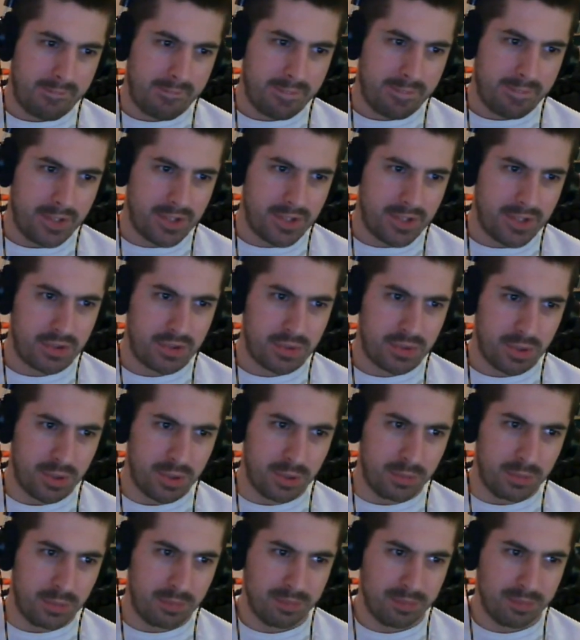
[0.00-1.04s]
This is
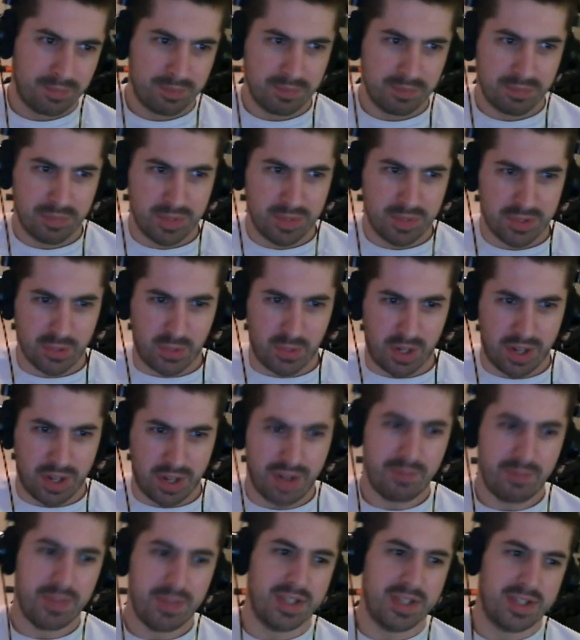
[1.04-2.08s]
true. It's quite
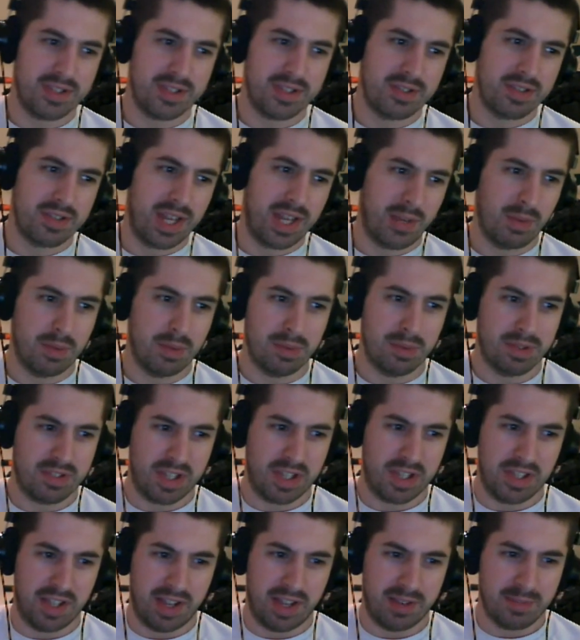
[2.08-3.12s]
obvious. Anyone would
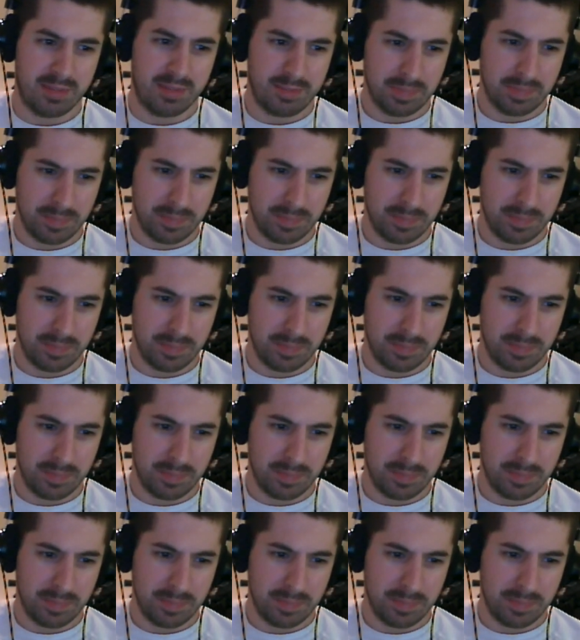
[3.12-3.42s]
say that.